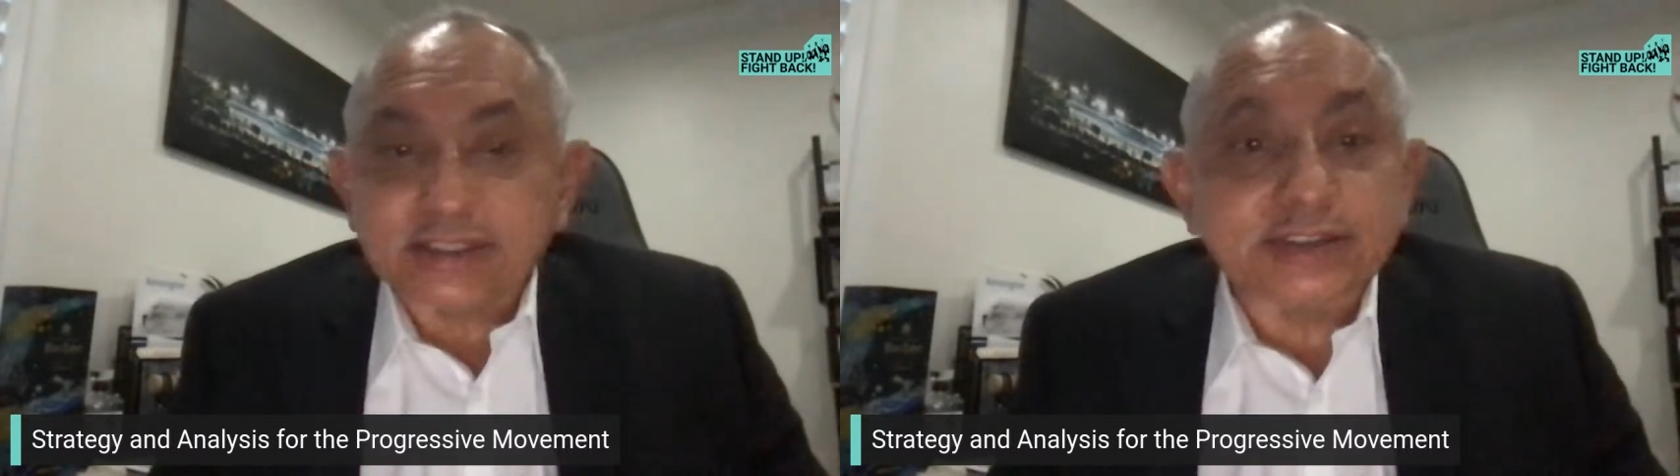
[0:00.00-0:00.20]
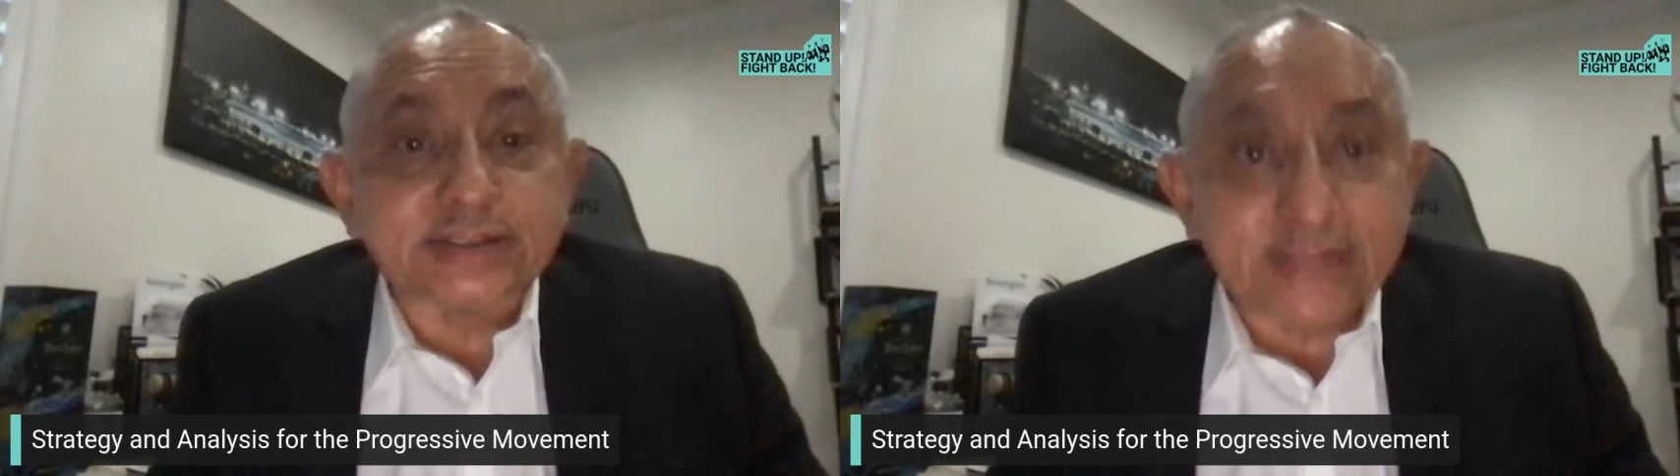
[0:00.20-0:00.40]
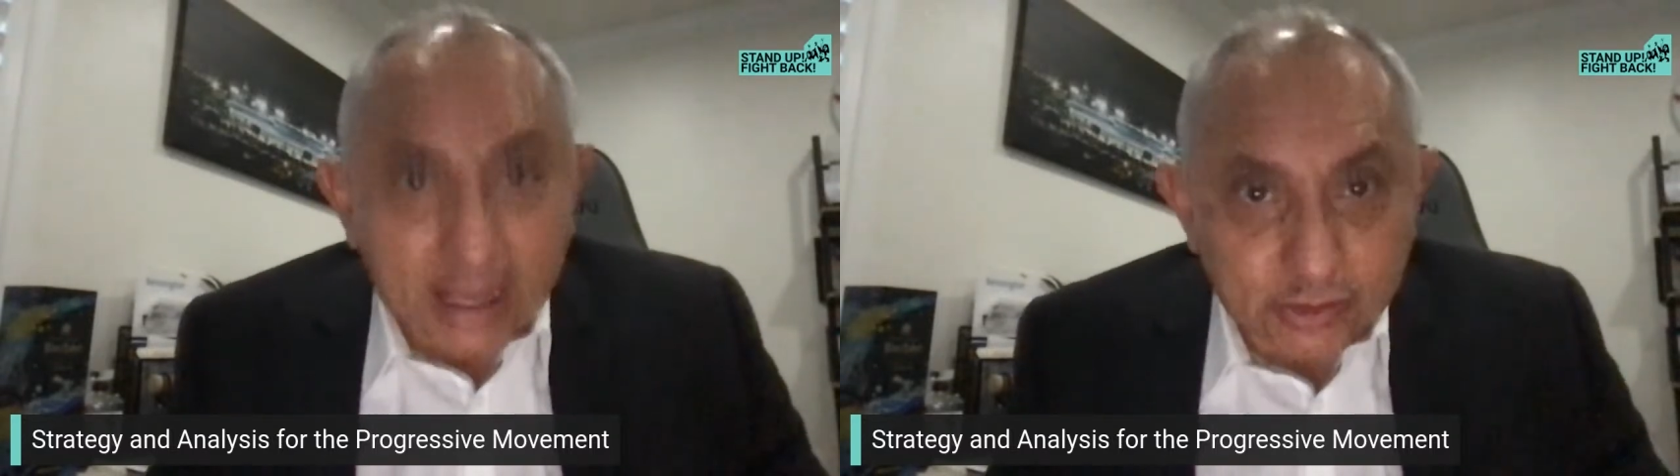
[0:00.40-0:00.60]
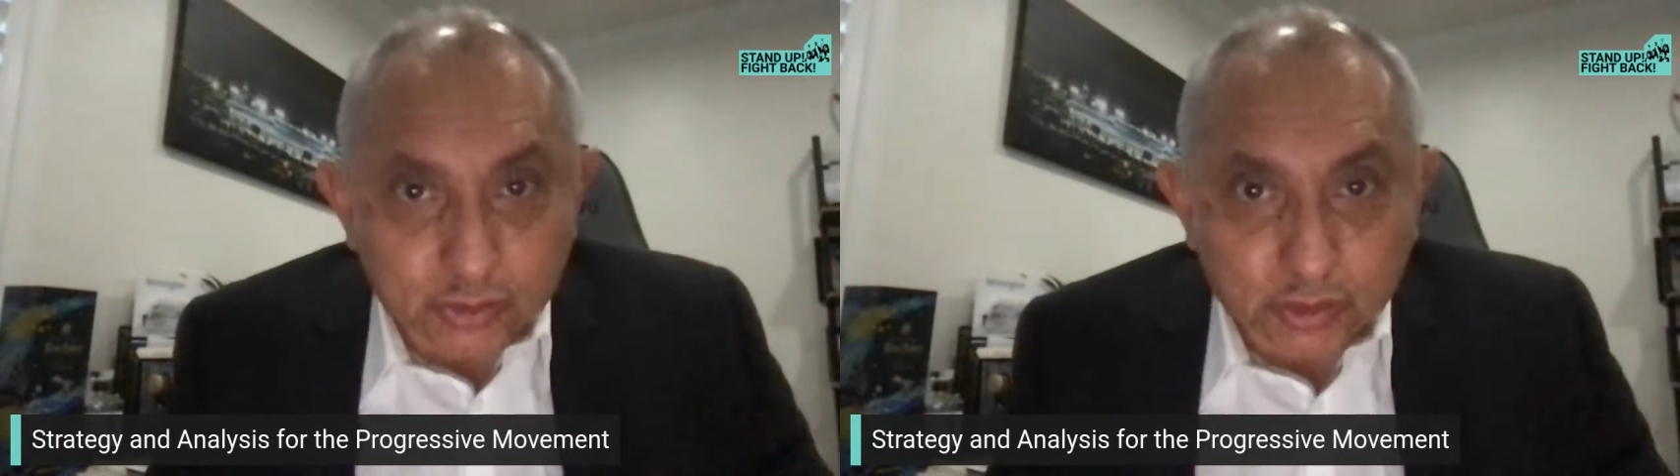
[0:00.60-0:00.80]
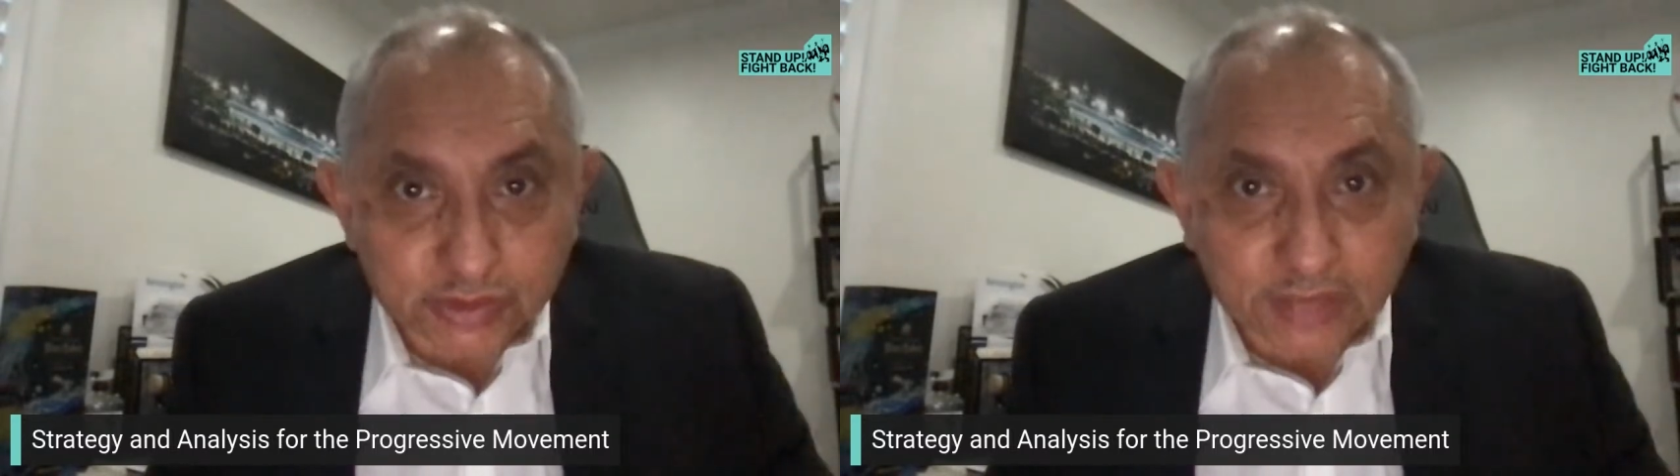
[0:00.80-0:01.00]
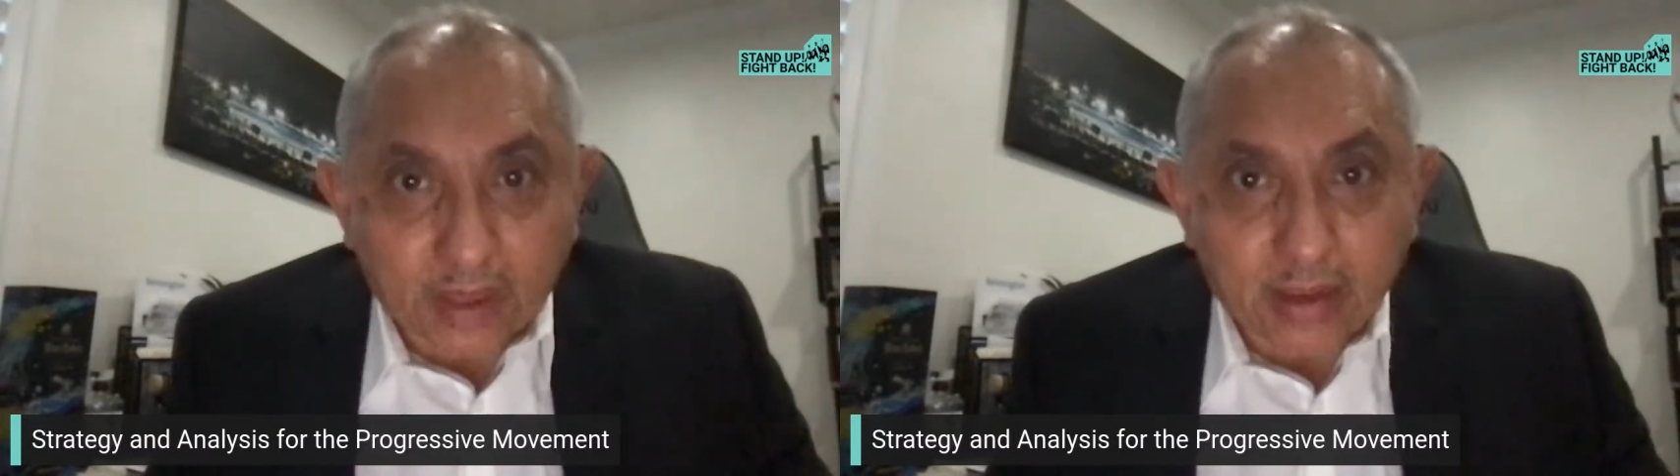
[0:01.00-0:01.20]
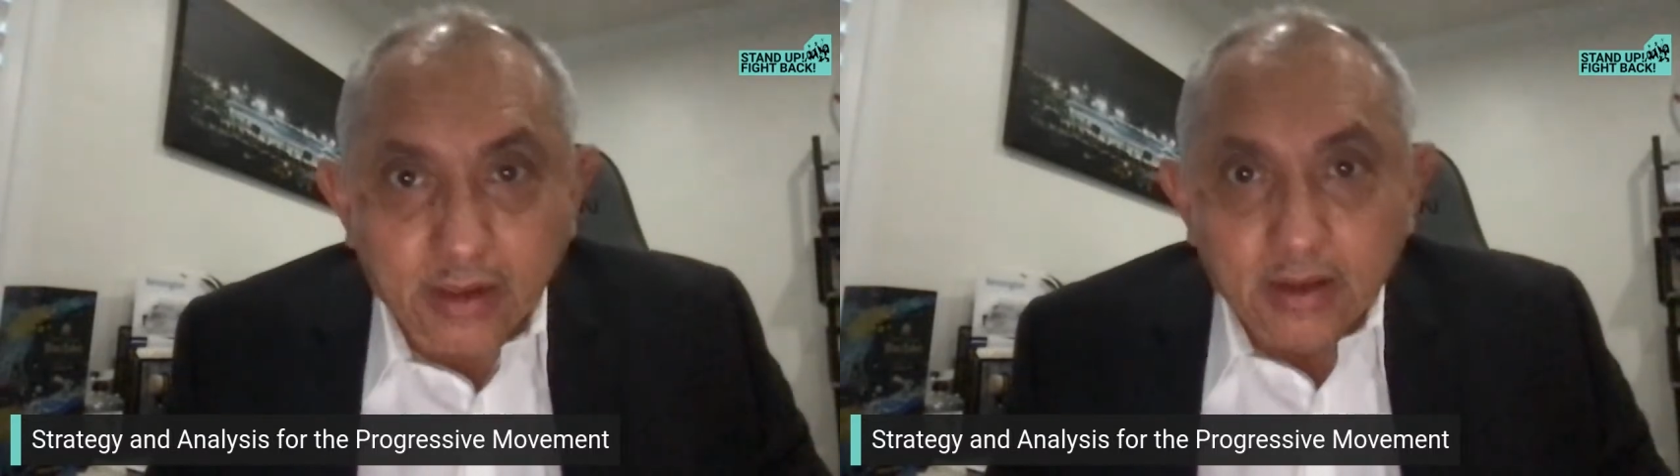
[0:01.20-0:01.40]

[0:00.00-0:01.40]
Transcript: is dangerous. And I